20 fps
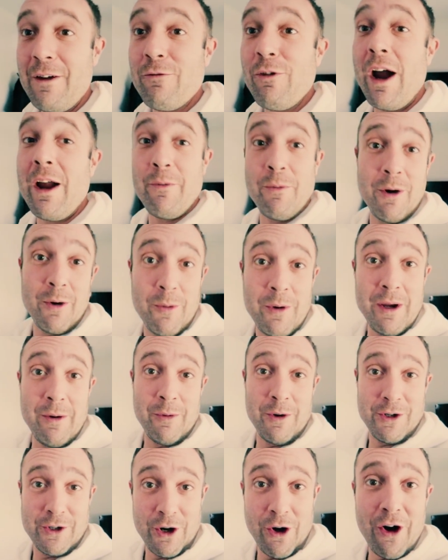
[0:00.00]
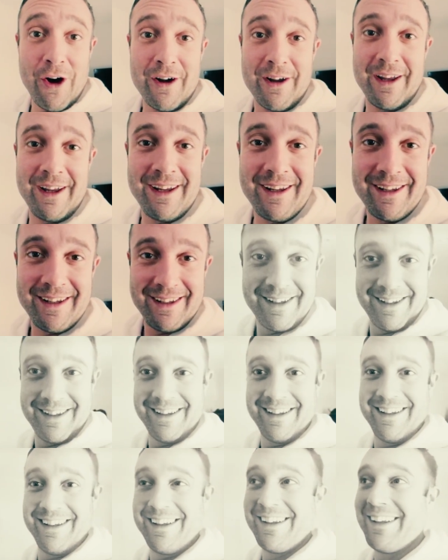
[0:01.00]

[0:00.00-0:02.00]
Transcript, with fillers: right where we were talking. Oh.